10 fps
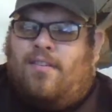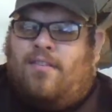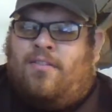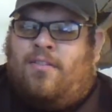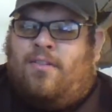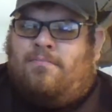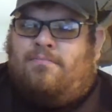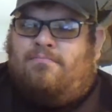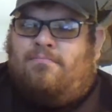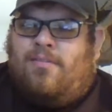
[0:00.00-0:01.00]
So
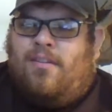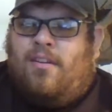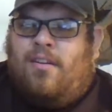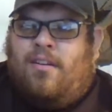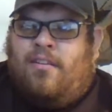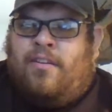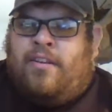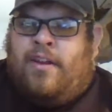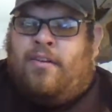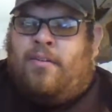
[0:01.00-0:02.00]

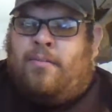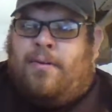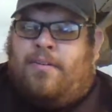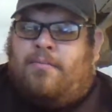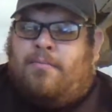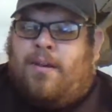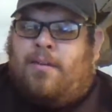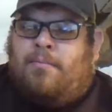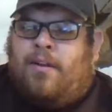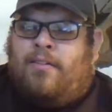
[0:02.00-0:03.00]
take care, everybody.
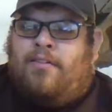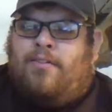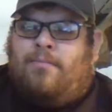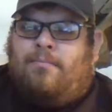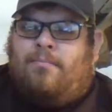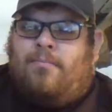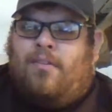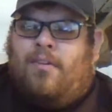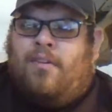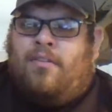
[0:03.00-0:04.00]
God bless.
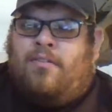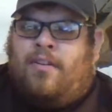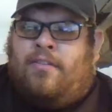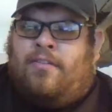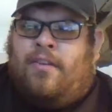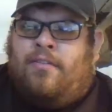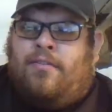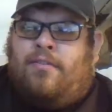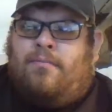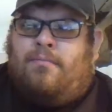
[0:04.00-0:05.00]
Stay
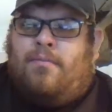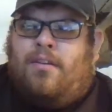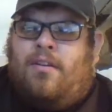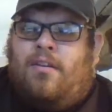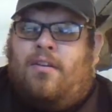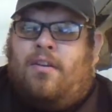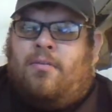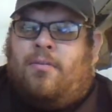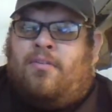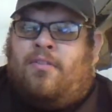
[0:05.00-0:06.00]
safe, and
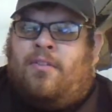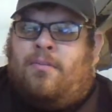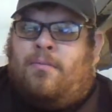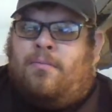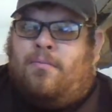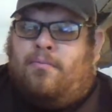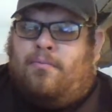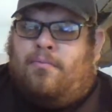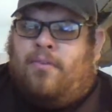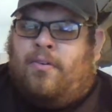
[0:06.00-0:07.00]
we'll see you
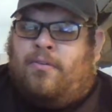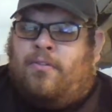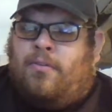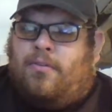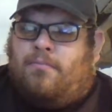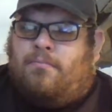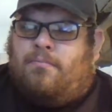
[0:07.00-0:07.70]
very soon.